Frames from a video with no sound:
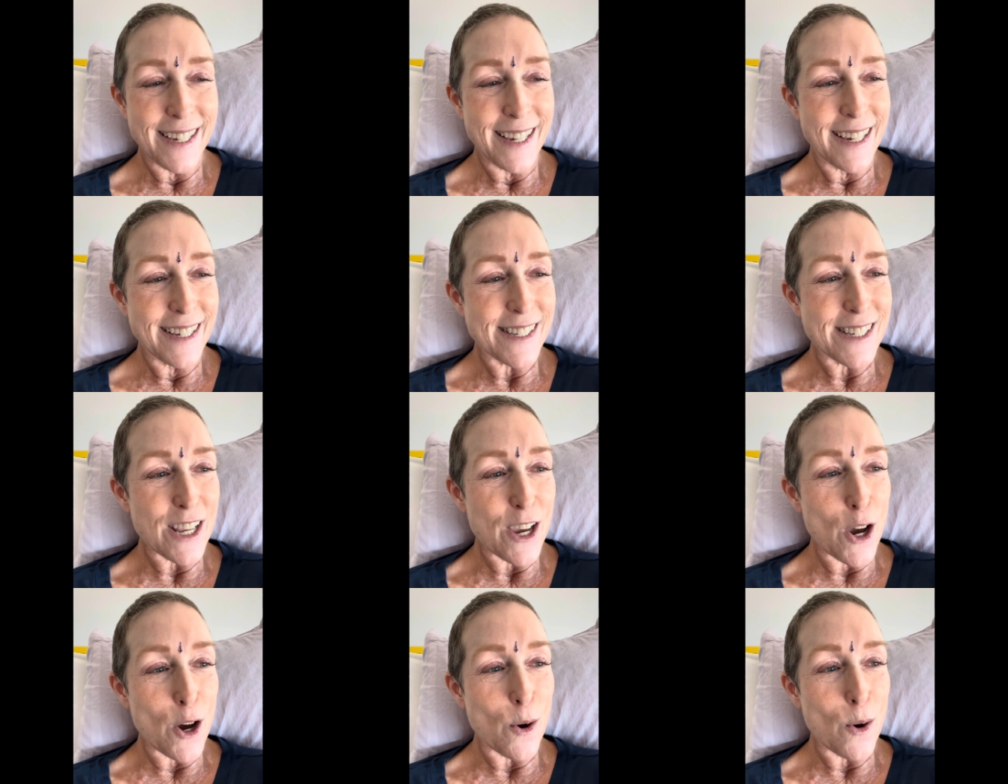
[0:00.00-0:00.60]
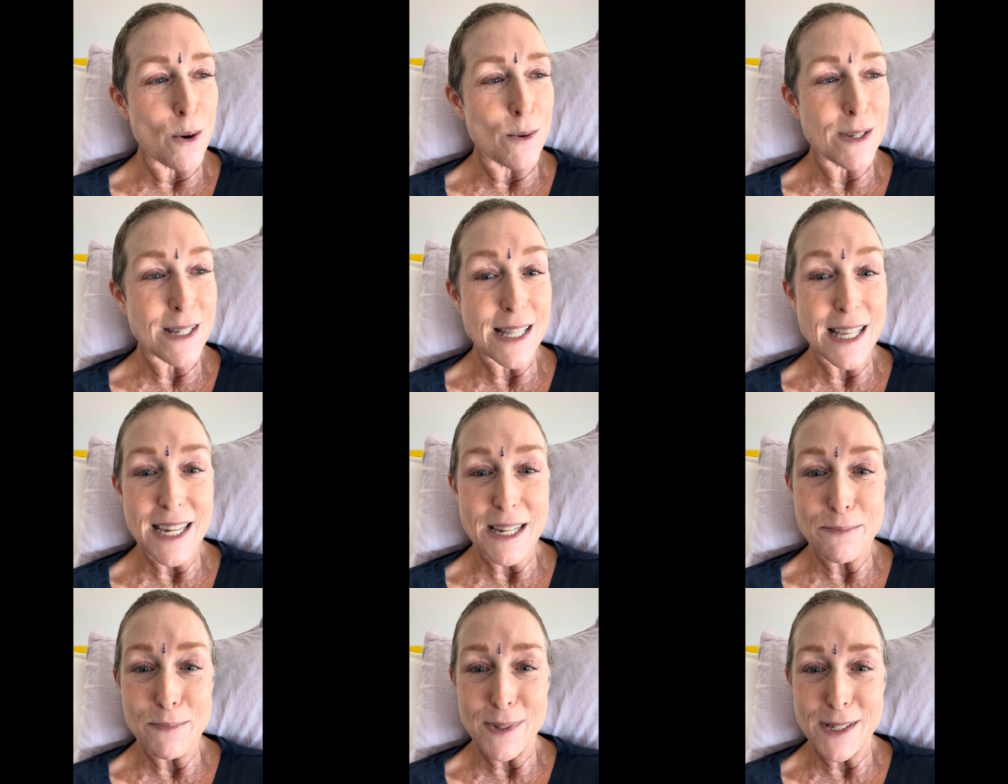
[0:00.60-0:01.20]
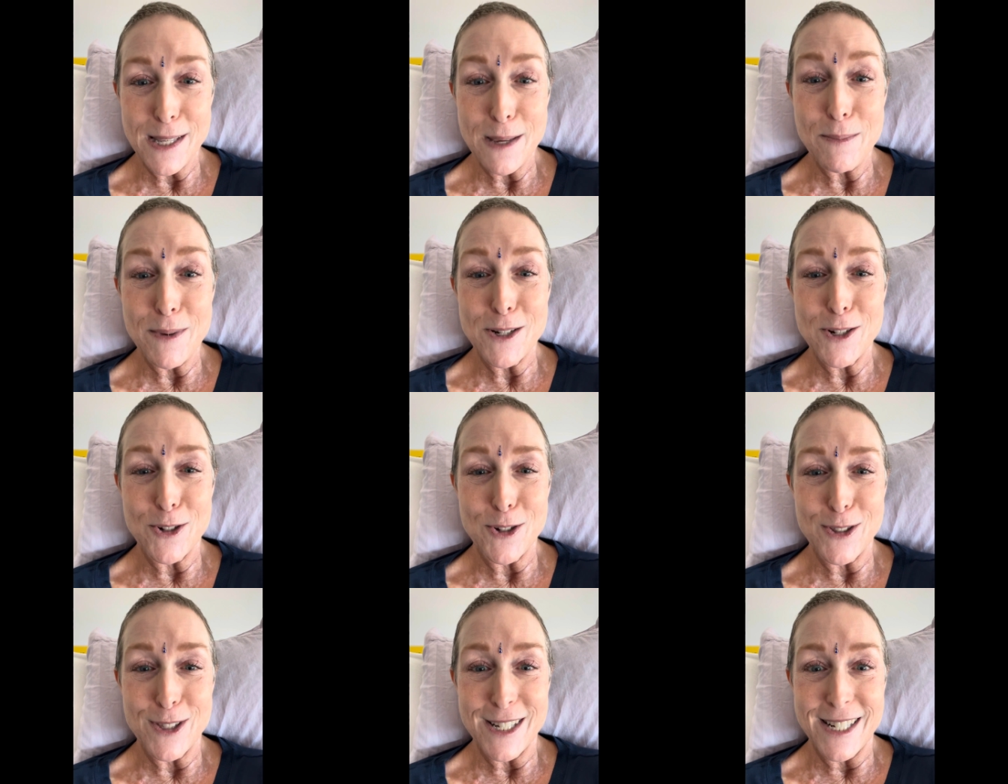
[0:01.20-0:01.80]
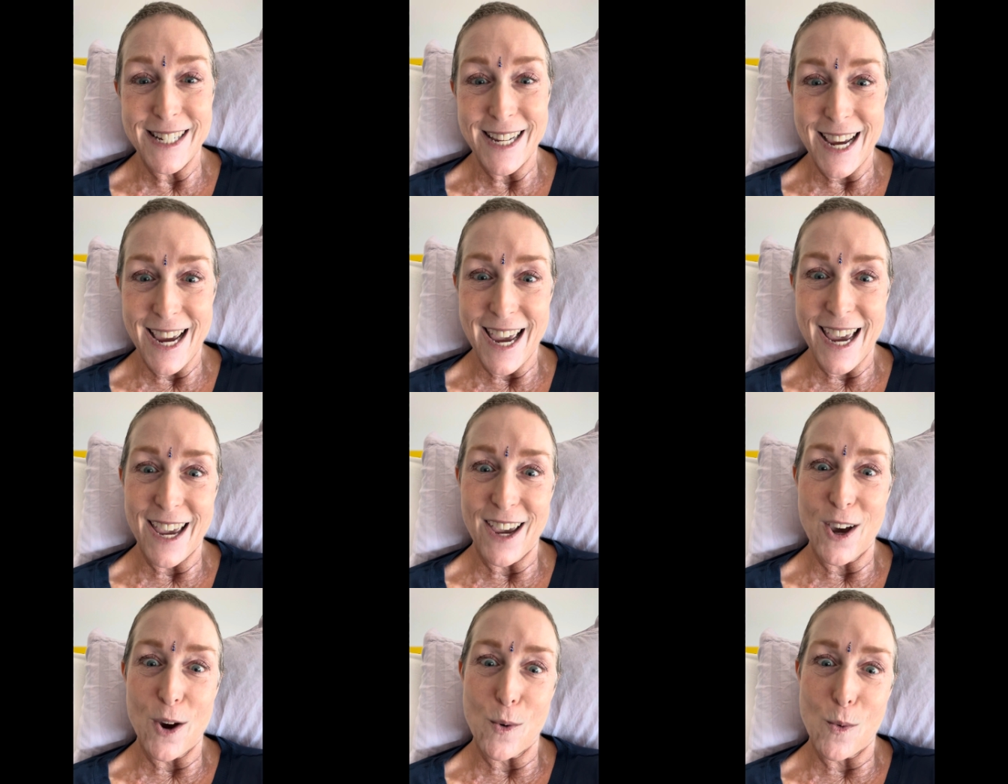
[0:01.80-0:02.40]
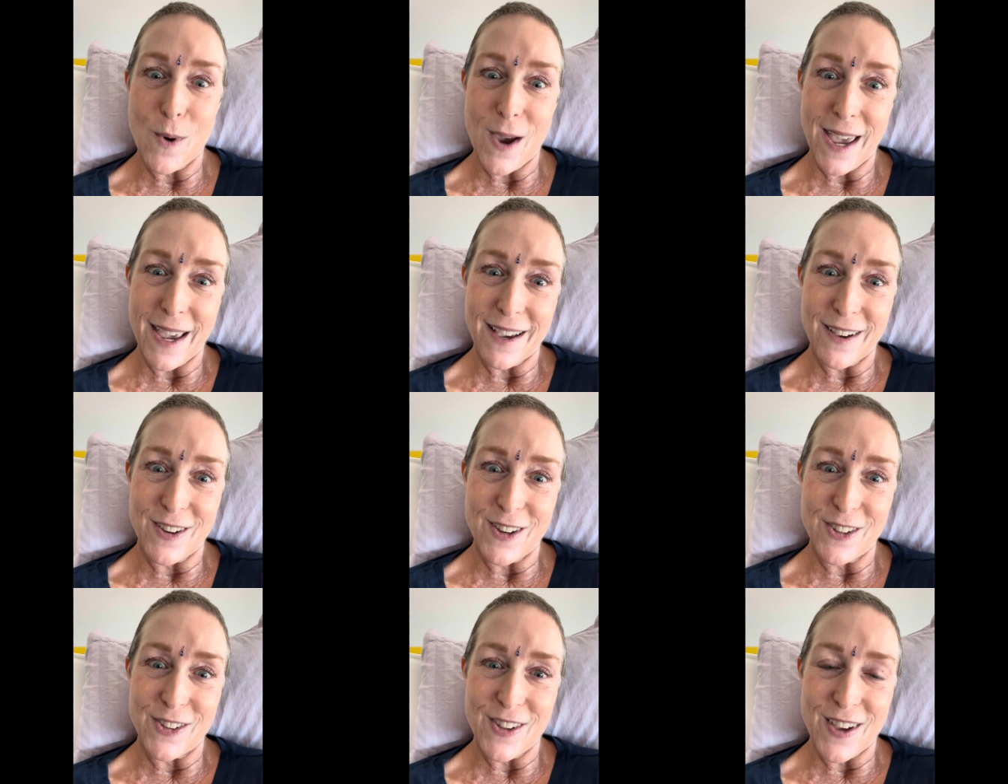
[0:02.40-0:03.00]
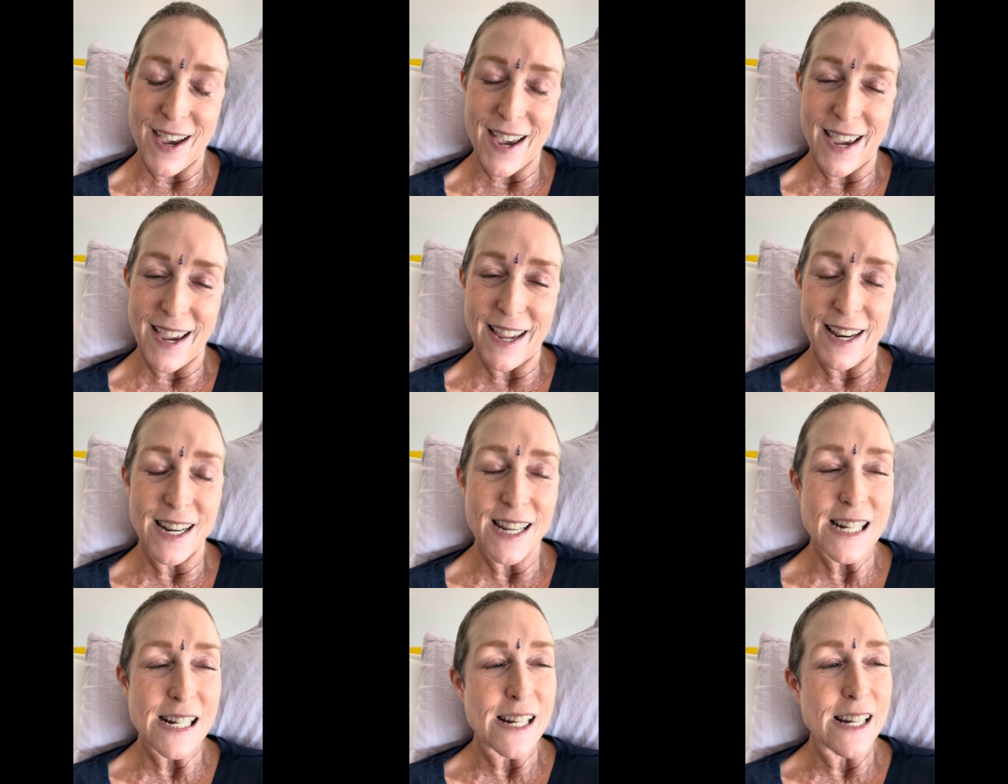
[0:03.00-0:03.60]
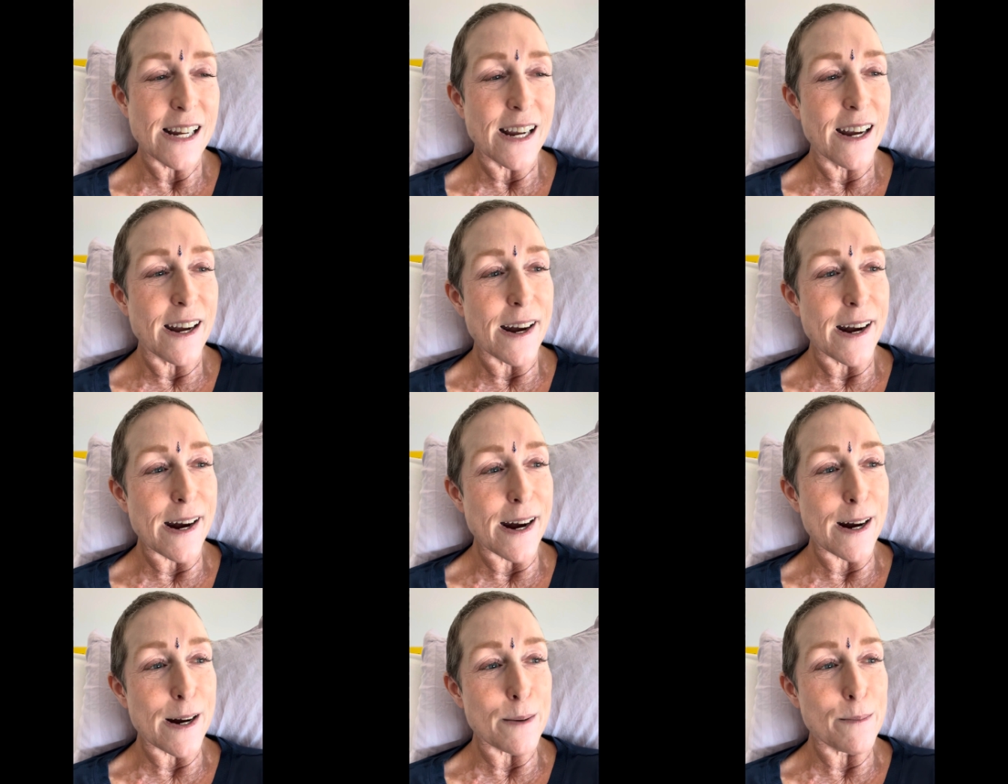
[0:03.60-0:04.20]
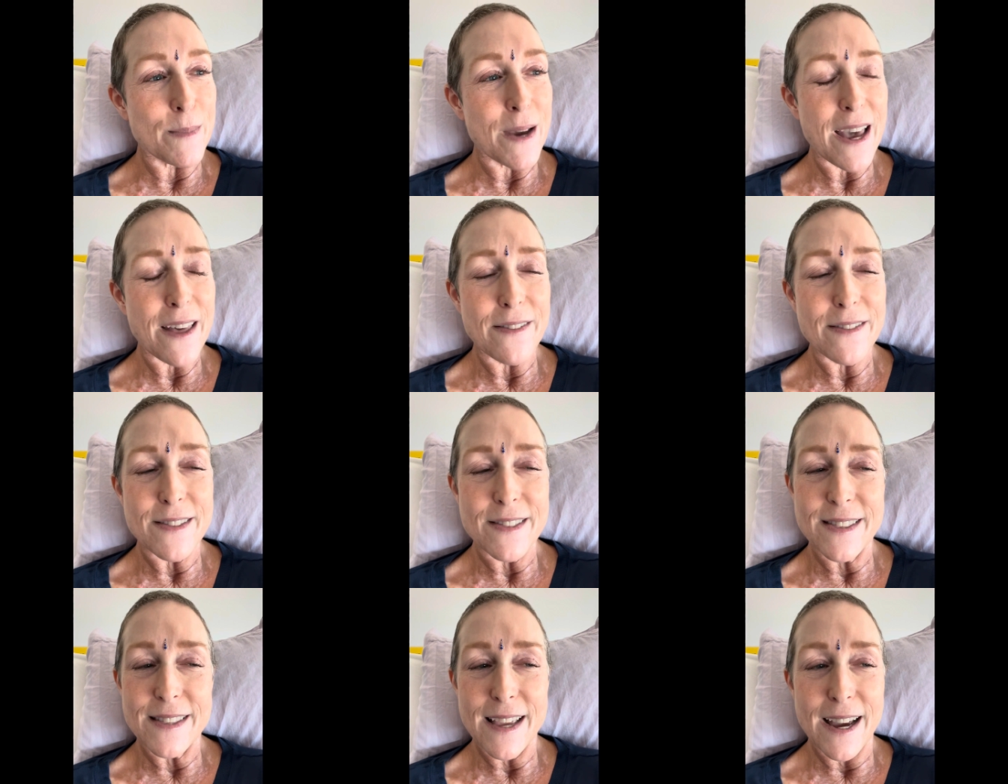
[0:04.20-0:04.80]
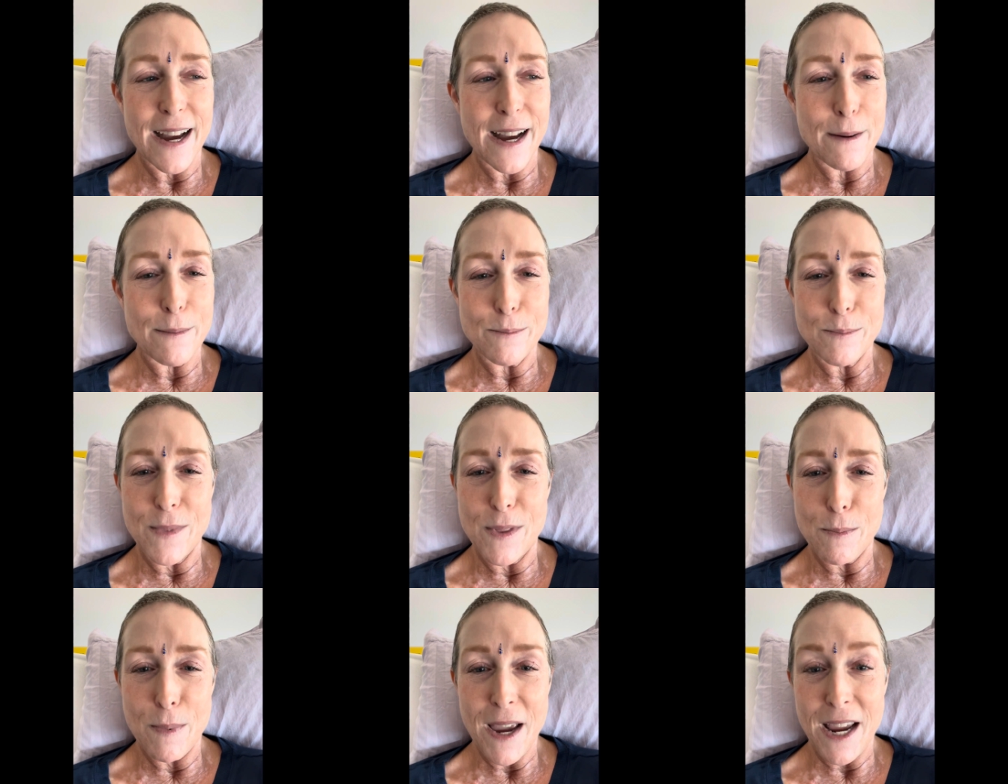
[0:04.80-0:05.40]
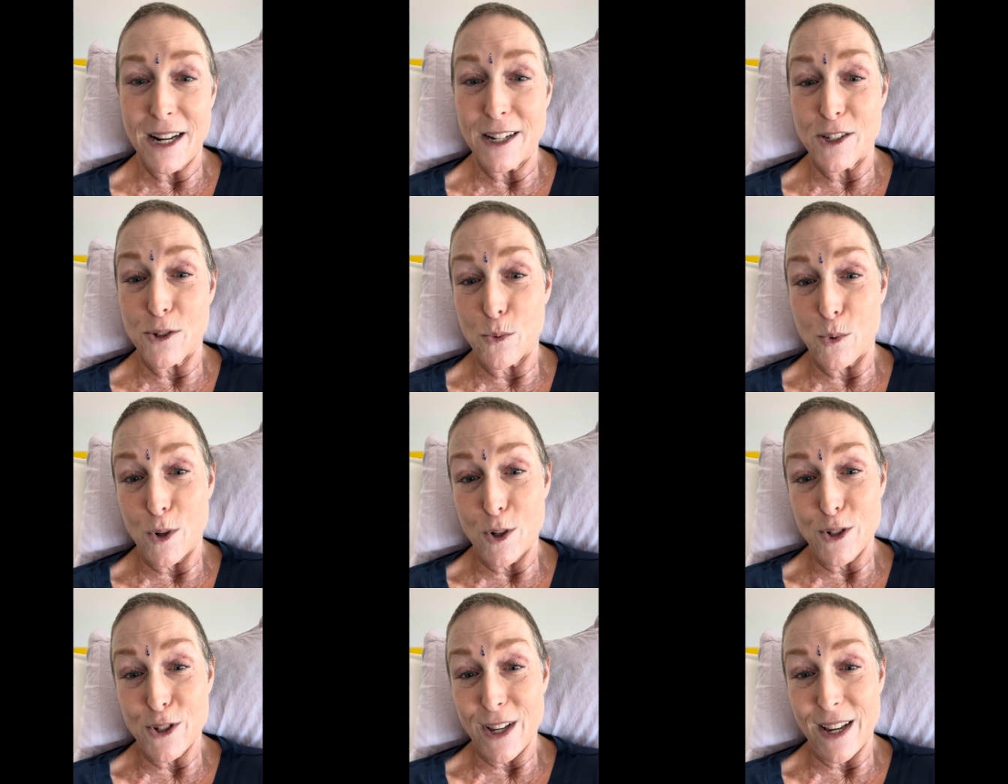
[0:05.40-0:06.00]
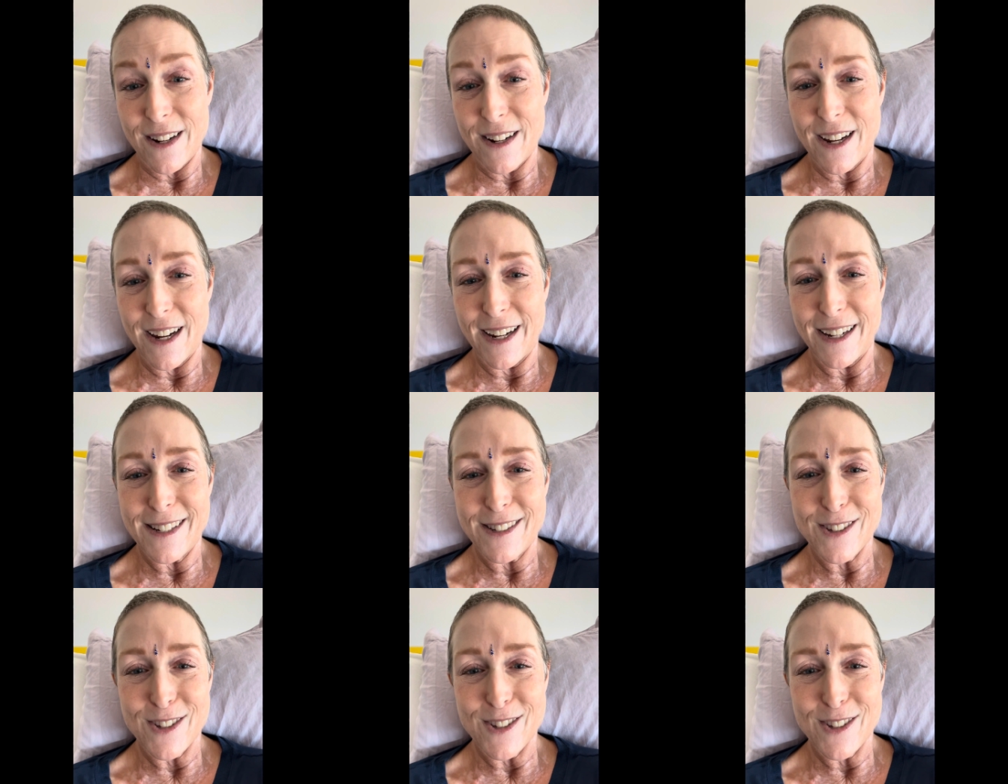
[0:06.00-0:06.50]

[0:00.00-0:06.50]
So I was sleeping during the day, awake all night, and the pain is worse at night.